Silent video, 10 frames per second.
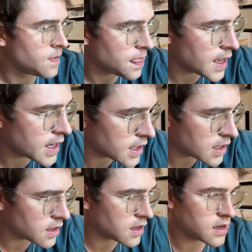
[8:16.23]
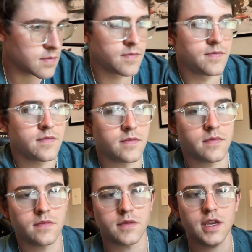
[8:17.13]
And then,
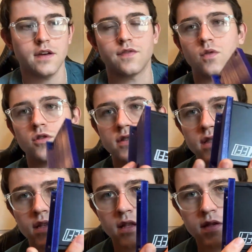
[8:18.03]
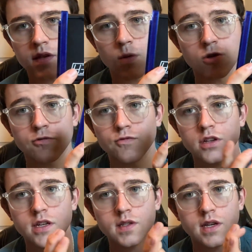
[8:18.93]
yeah, of course, this here, which I'm
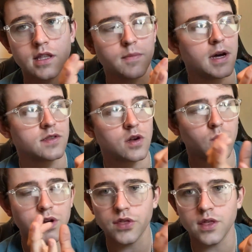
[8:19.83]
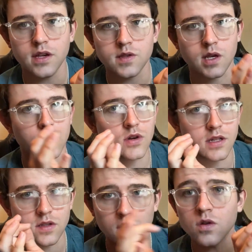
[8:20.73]
really excited about. So with this, you
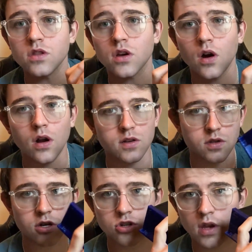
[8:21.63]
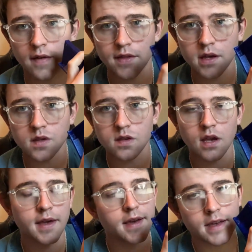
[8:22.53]
can tune the car as long as you have this
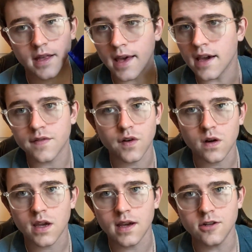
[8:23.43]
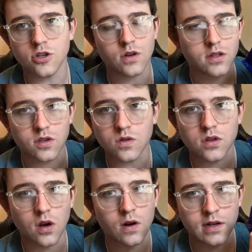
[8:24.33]
and an AFR gauge. You can tune the
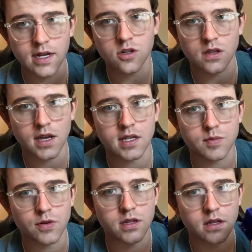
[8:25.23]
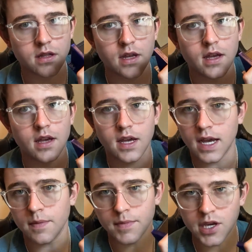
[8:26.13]
car naturally aspirated
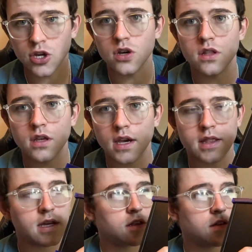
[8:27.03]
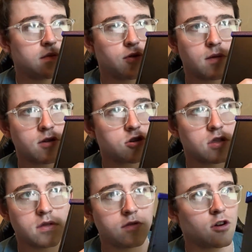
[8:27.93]
and be good, and then pretty much
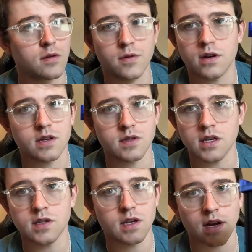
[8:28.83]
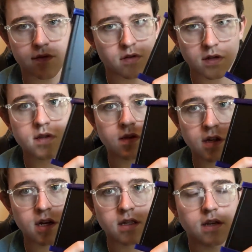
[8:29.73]
turboing is easy after this is
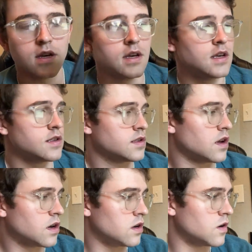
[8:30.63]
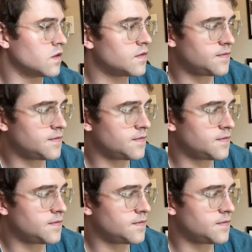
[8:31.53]
done. So,